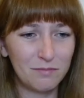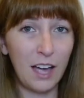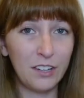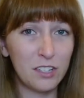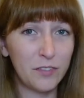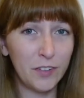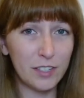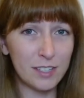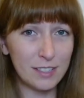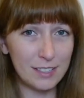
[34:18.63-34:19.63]
I just
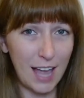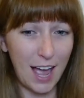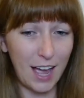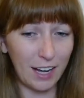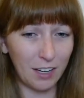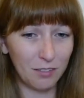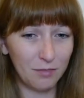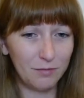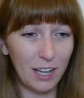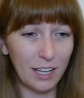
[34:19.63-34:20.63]
feel sad
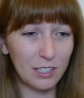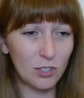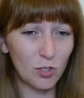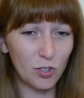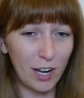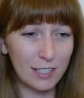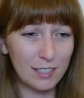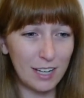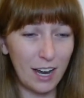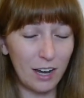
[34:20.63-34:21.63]
and
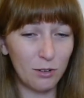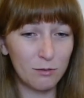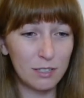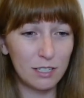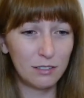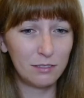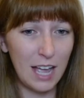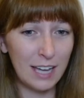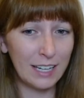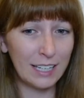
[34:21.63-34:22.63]
stressed out.
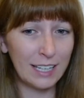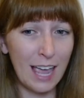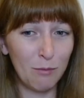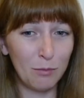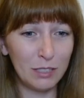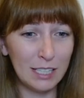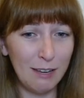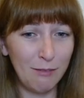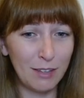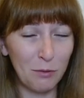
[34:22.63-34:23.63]
And I can't
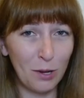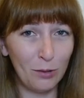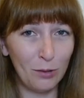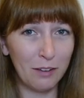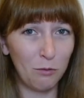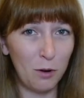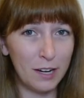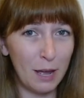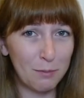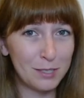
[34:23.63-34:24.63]
believe that we only have
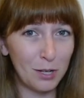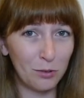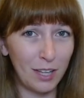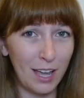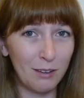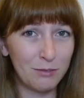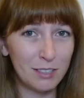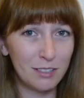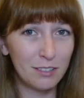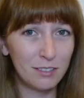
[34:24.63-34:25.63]
one episode
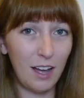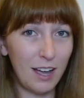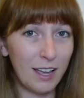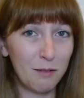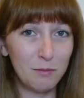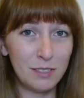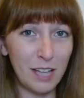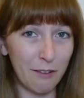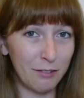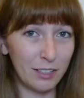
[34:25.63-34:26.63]
left. I am
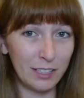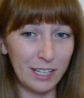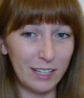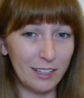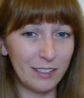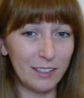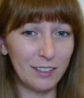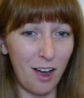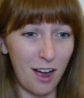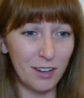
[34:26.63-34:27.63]
definitely
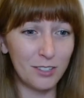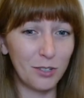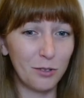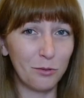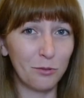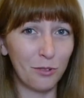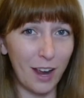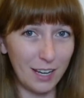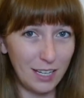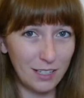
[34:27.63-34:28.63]
not
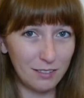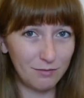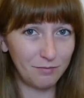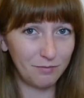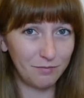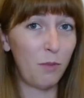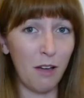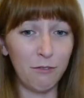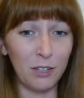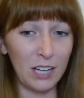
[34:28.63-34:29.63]
ready.
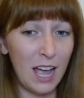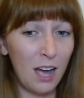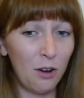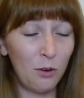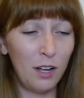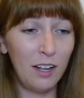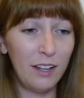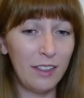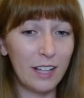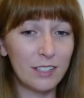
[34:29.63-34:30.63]
But for now,
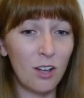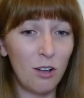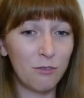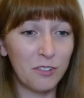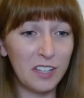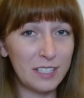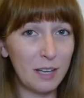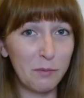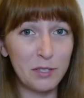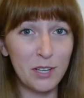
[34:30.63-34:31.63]
that's all for this
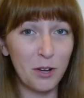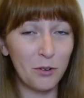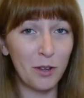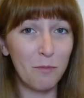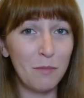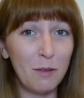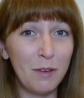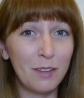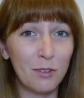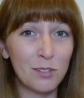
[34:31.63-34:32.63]
episode. Meet
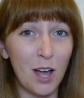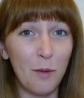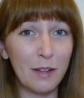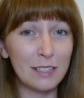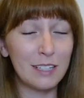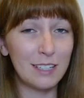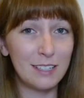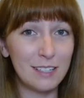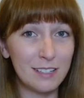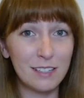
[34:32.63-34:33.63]
me in those comments.
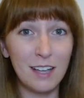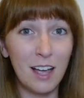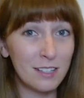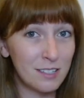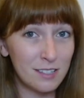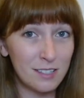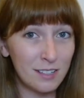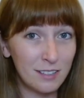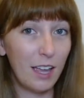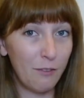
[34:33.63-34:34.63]
Let's
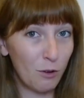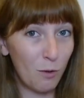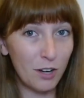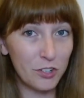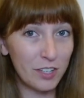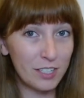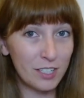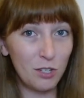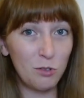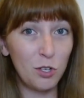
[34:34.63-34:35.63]
discuss. If you're watching this
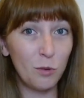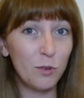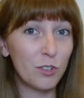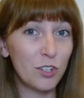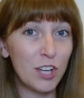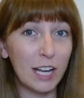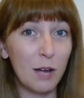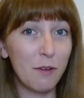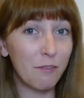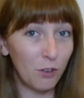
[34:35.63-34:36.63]
on YouTube, you should check
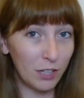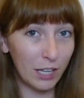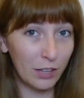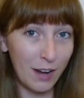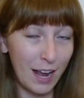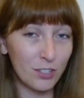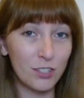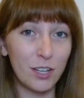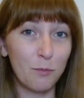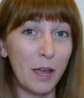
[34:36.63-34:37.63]
out my full-length
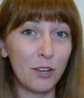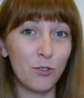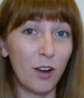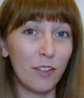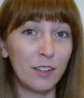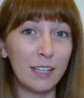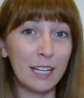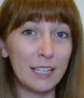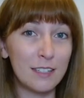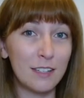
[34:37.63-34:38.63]
reactions on Patreon. The
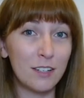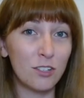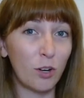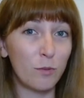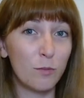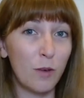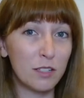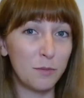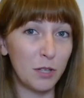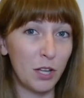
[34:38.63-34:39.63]
link is in the description
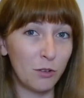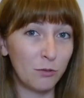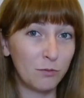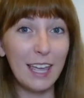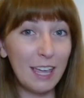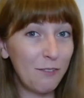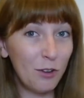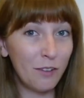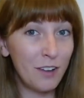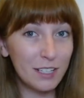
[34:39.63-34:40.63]
box below. If
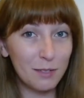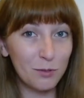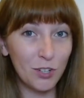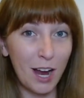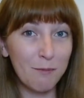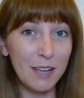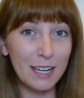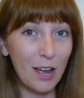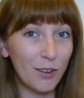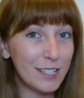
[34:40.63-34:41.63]
you have not subscribed
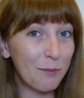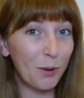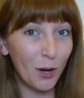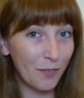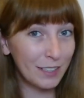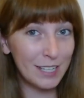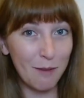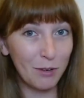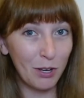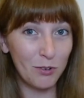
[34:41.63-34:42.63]
yet, now is a perfect
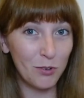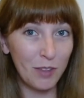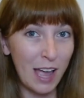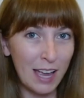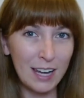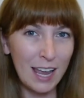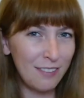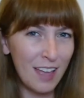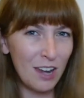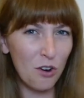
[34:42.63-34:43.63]
time to go do that and
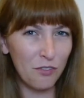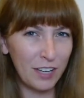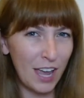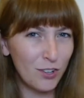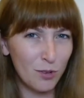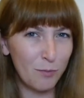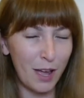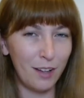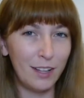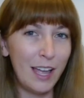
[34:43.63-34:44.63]
hit that notification
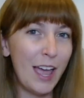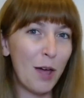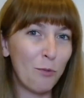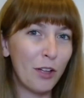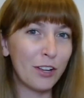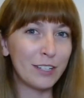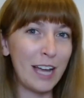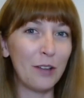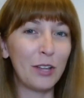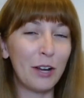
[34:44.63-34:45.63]
bell. And while you're
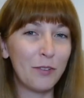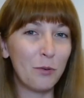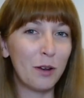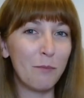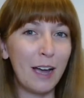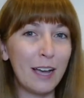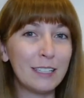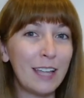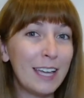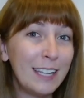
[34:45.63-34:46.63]
down there, if you wouldn't
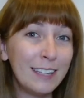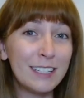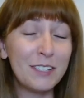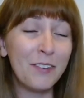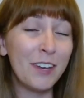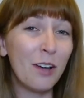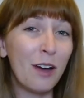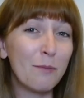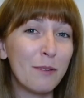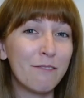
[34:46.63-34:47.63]
mind liking this video,
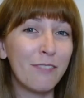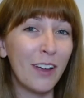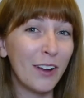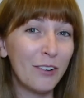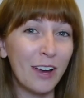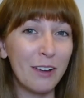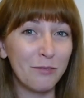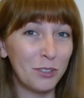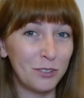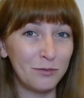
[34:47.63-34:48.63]
I'd be very
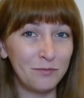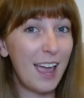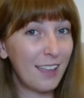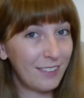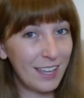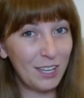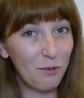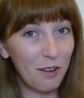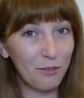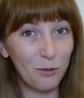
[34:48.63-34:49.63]
grateful. And thank
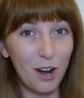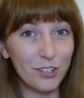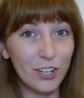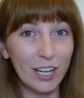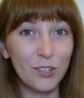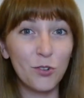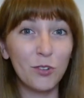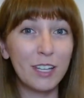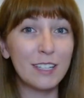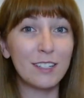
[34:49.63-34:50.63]
you all for watching. It
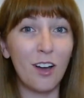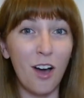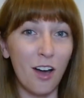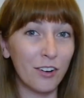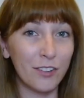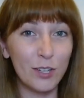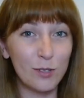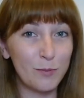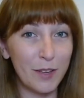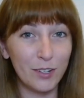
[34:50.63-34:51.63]
truly is an honor that you
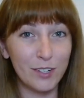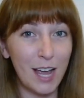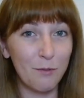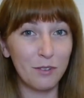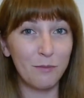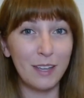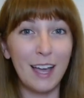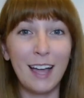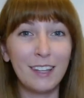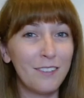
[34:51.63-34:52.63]
spend your time with me.
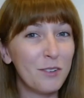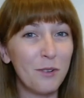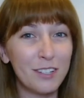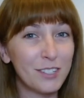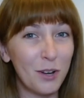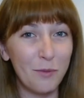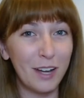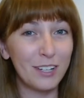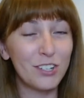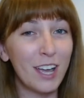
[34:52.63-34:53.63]
I love you all so
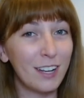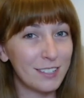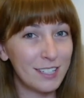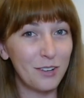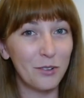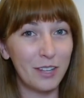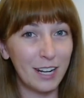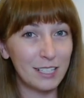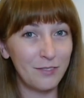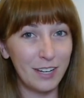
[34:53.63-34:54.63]
much, and I'll see you in the
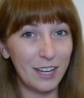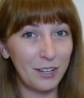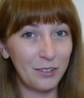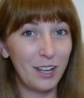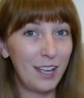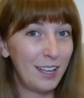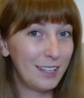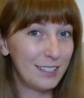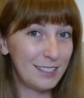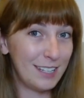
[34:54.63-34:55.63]
next video.
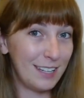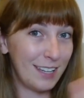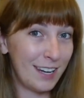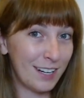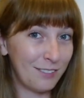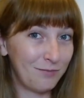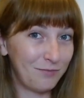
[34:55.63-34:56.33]
See you later.